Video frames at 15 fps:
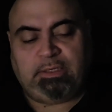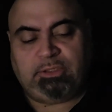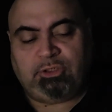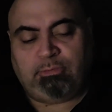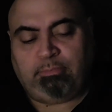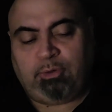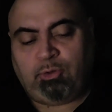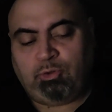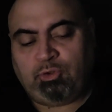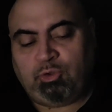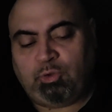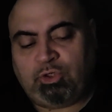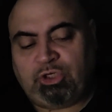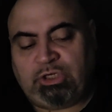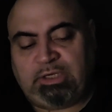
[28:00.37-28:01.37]
Suppose
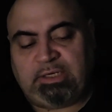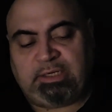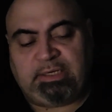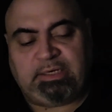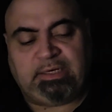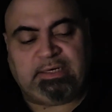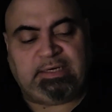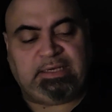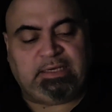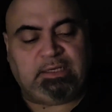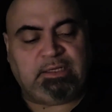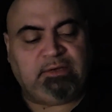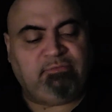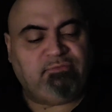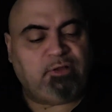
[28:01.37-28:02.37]
you cheat in a
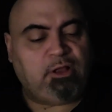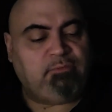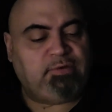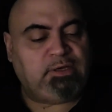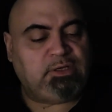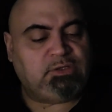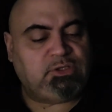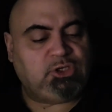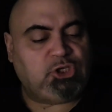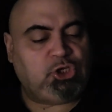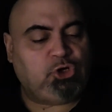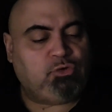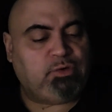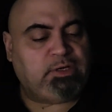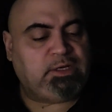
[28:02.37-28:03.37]
deal involving a
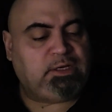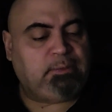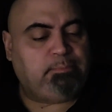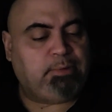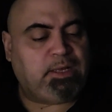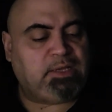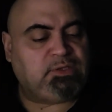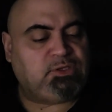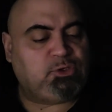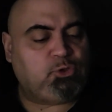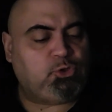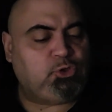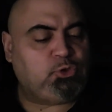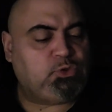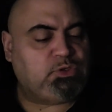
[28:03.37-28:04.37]
security deposit, or
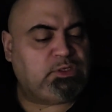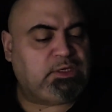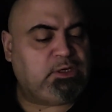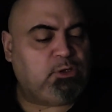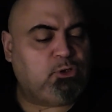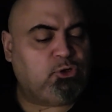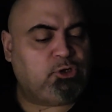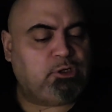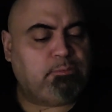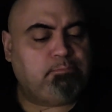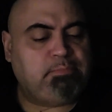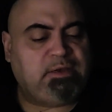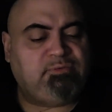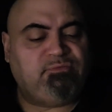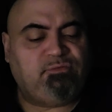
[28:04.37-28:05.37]
you steal or
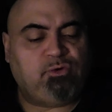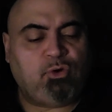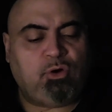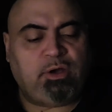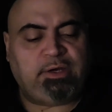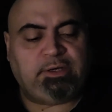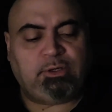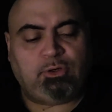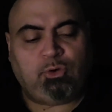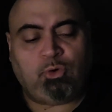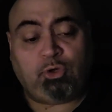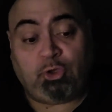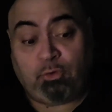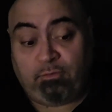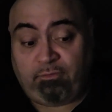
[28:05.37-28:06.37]
commit fraud, or
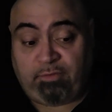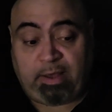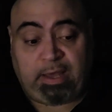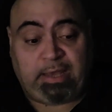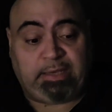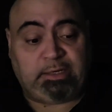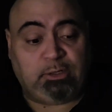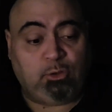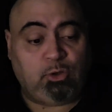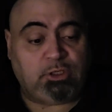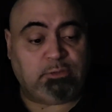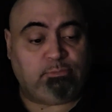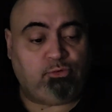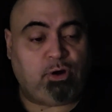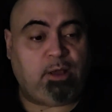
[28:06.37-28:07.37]
you find
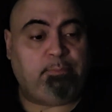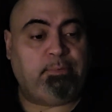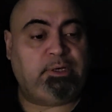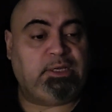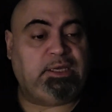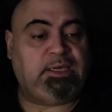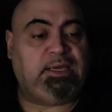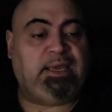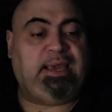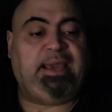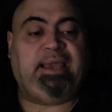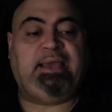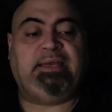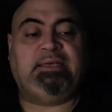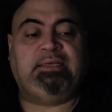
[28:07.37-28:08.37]
lost property
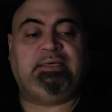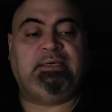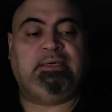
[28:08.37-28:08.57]
and